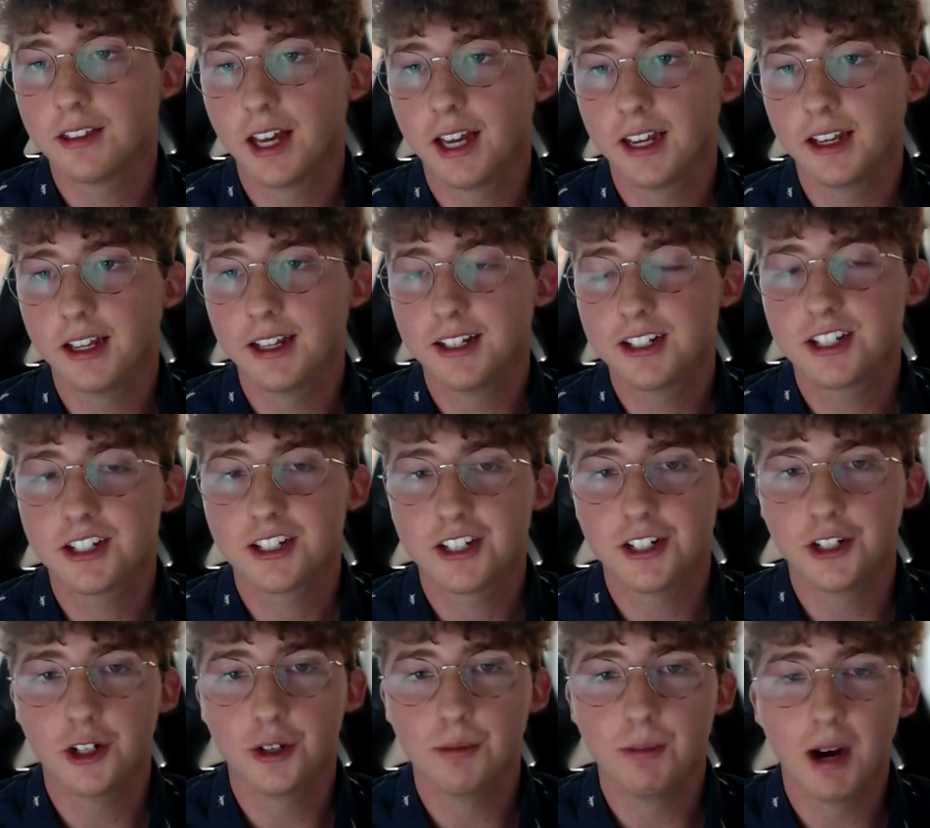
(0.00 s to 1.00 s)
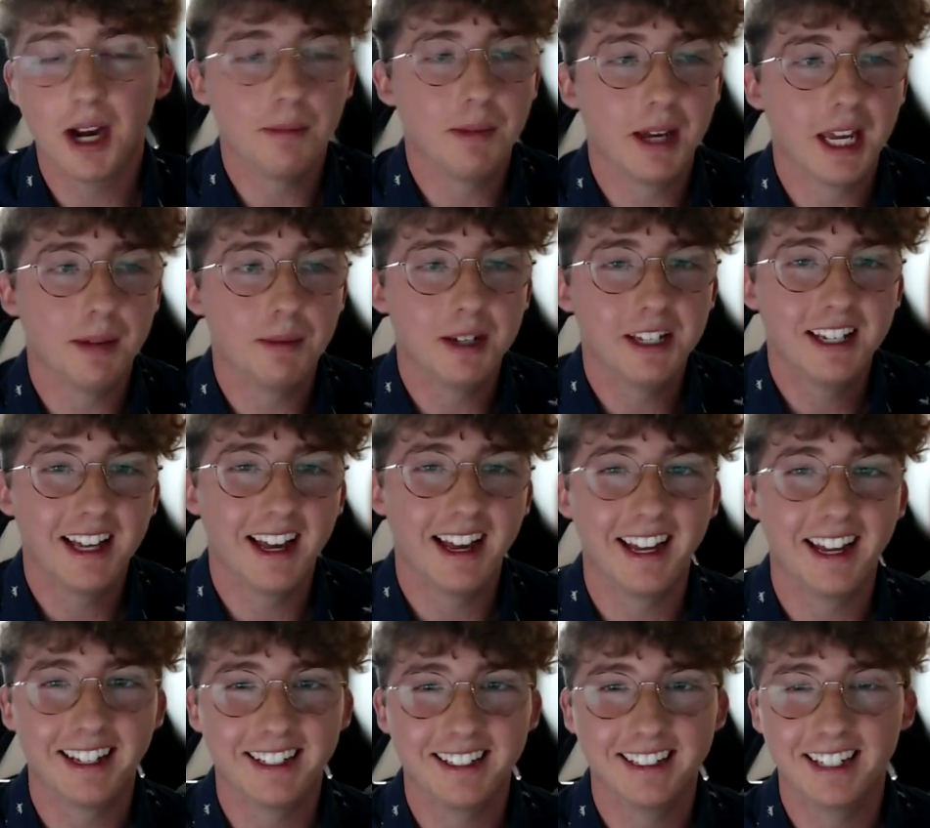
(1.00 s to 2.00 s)
that it's still my baby,
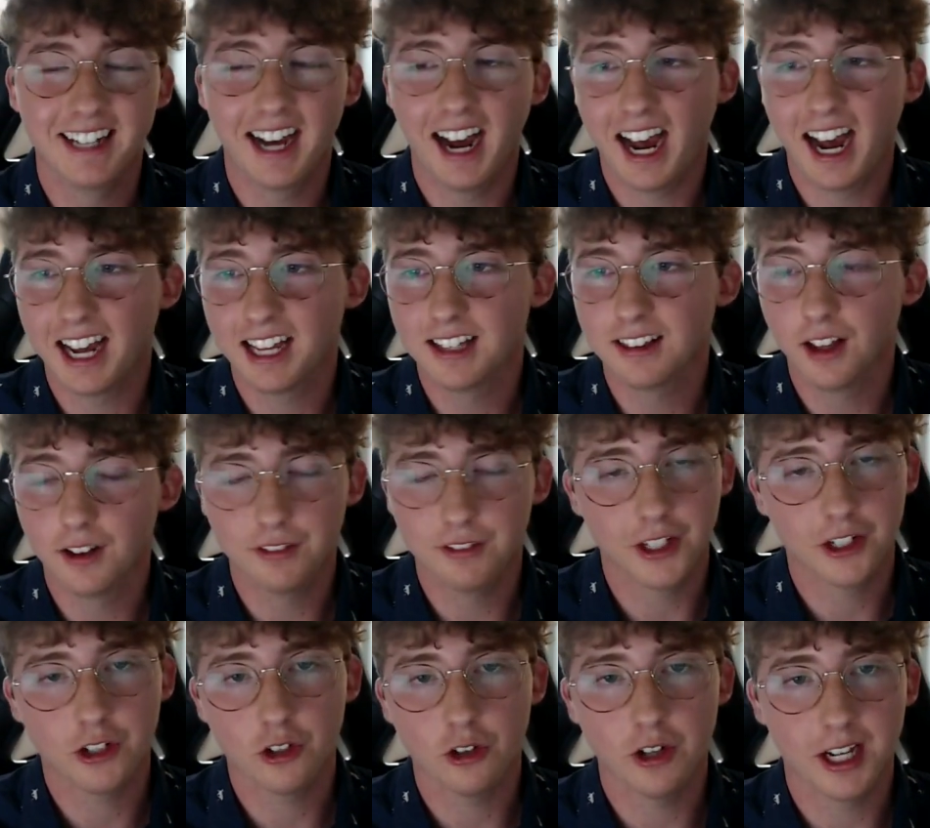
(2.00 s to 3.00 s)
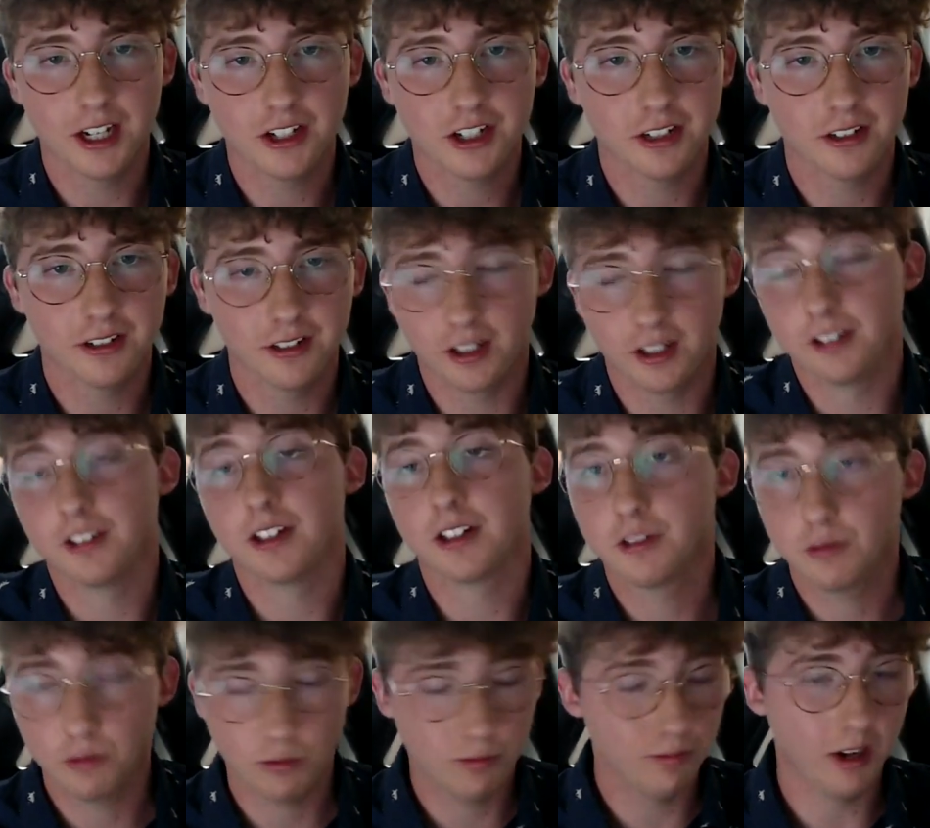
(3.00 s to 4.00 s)
and I love the creation. They're
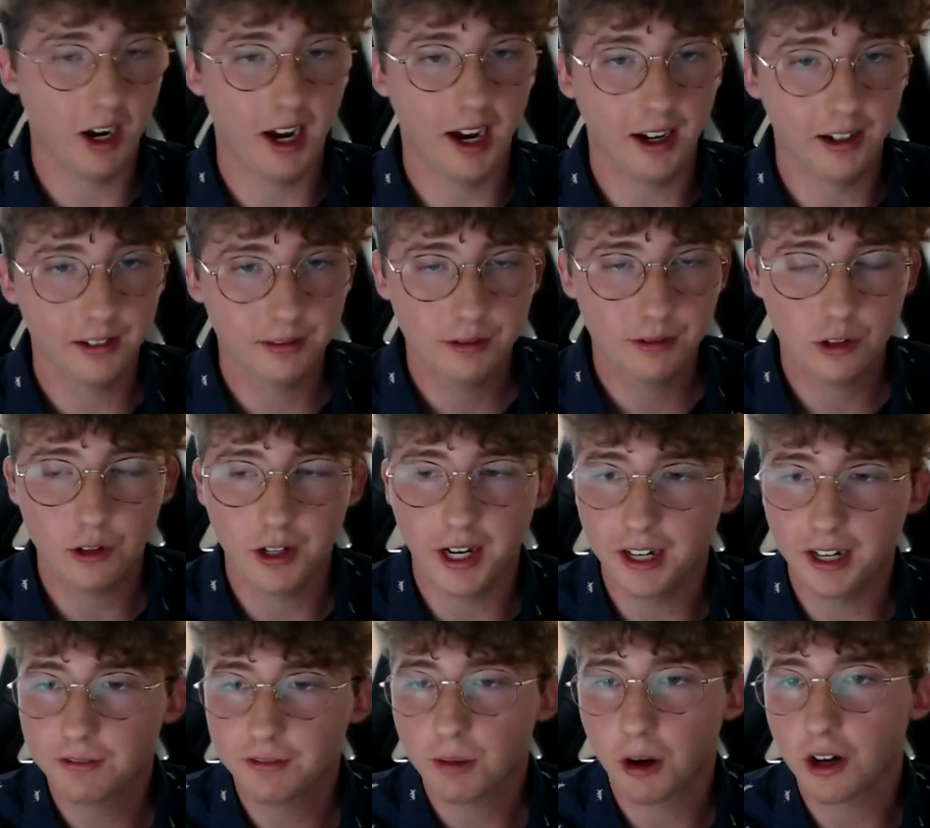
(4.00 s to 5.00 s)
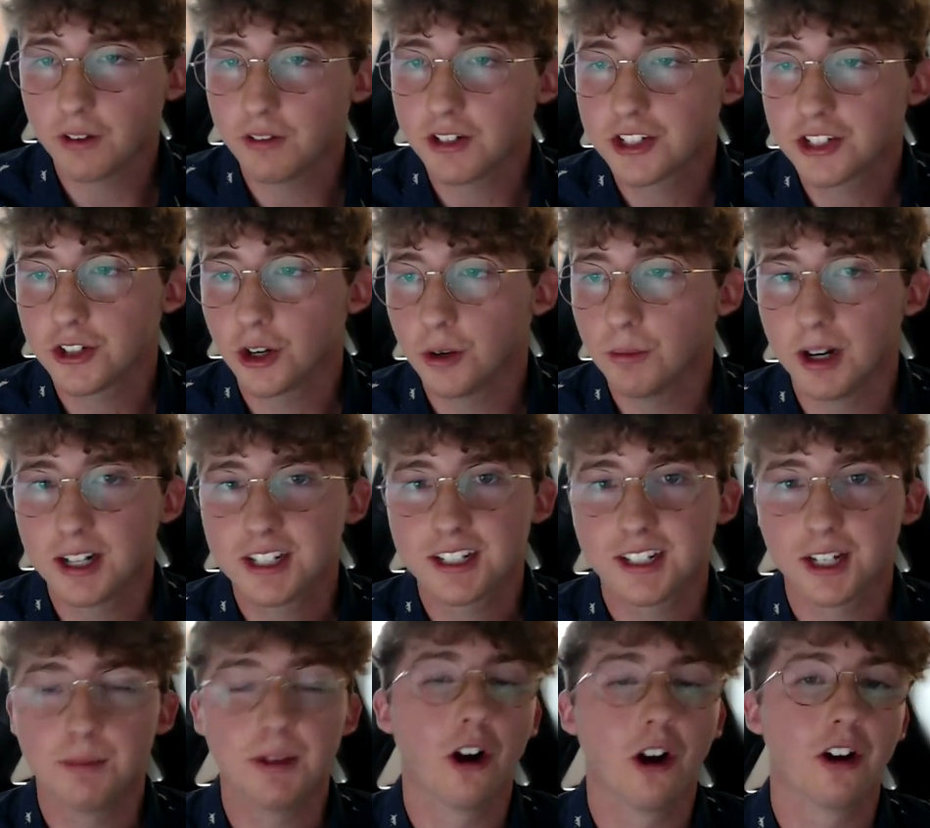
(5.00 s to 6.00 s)
the uh, creative part of it so much
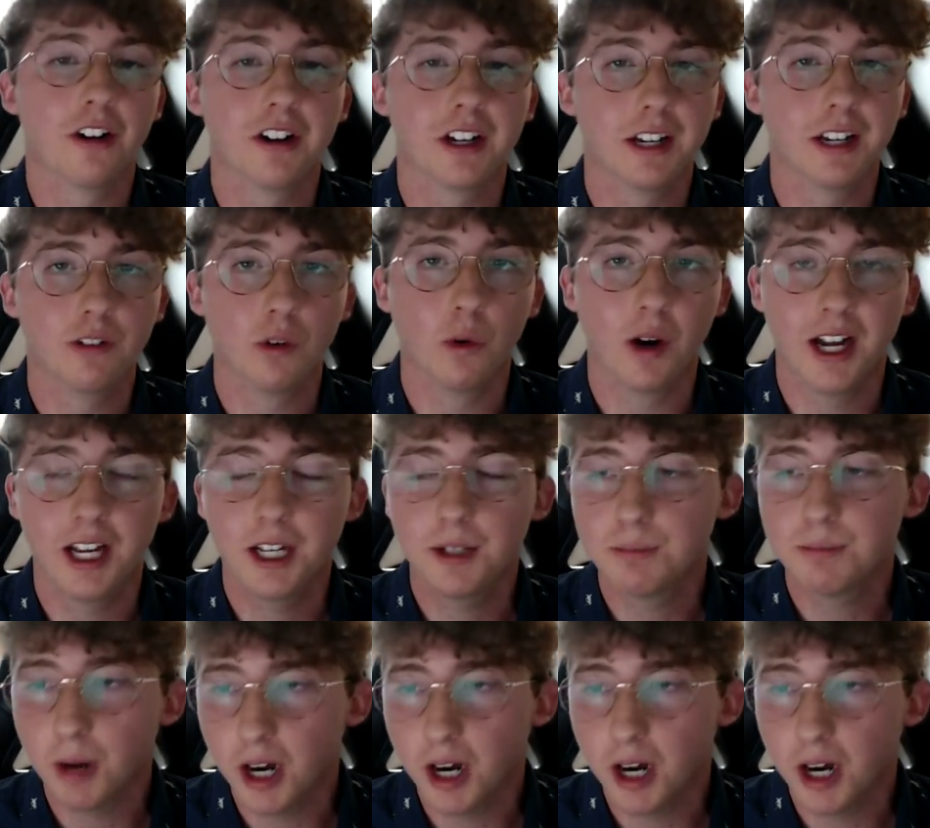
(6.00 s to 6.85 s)
that it'd be hard to give away.